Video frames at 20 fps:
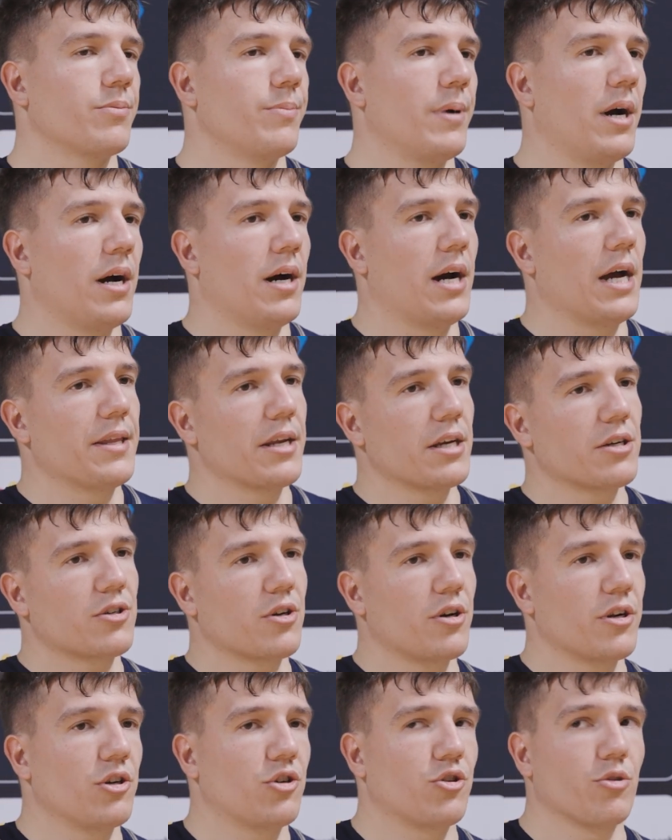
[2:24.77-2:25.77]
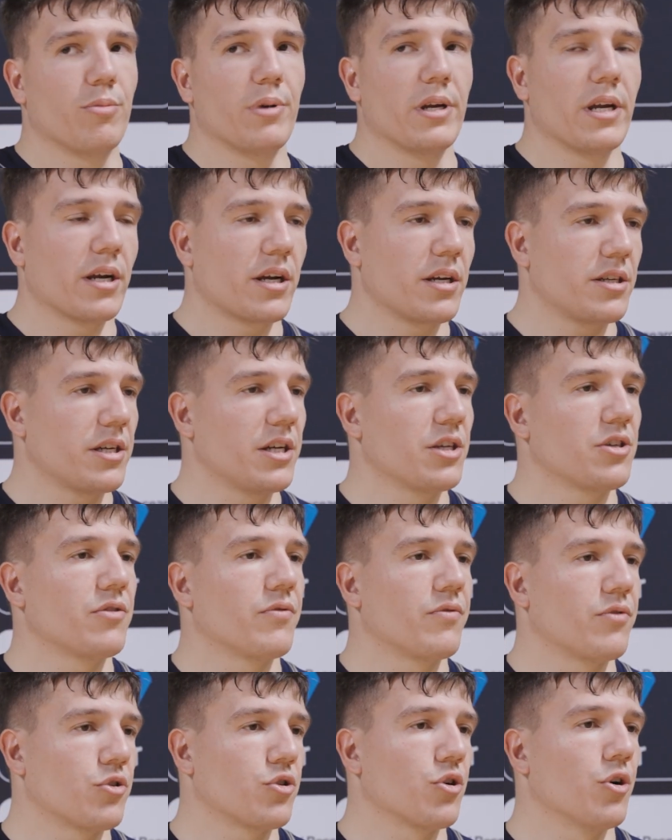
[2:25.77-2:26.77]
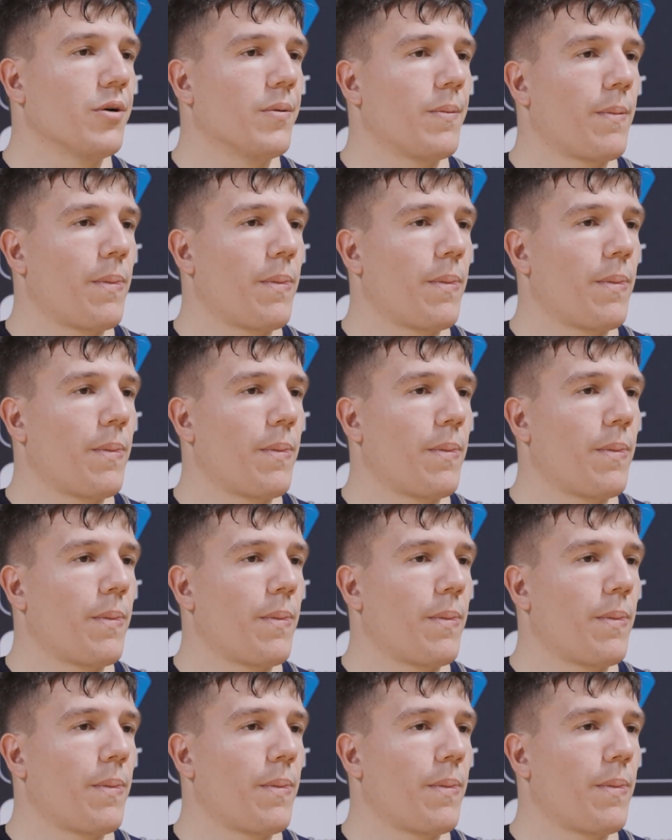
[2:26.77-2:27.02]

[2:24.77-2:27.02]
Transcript: But I think Scotty should be in contention for sure.